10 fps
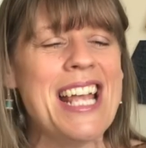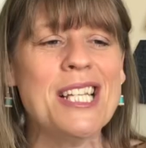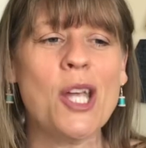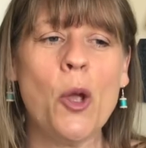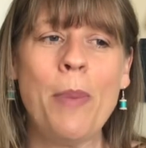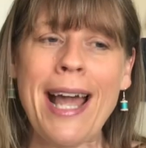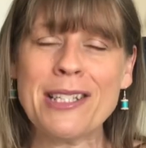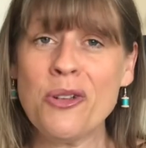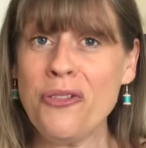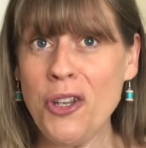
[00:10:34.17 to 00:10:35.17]
So
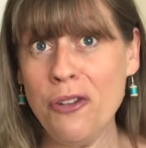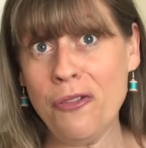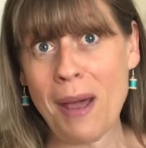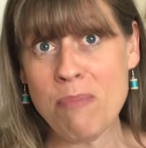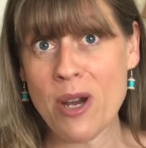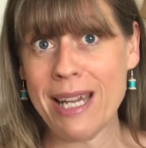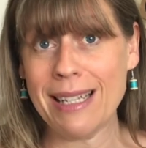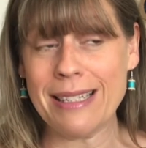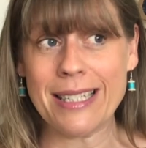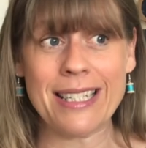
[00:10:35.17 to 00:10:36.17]
back to a few
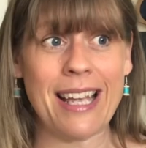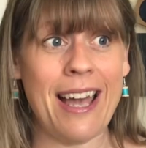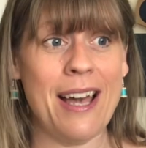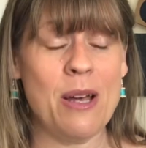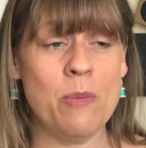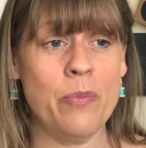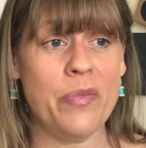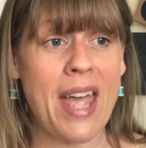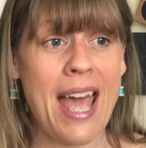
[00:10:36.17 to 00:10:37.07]
fabrics um,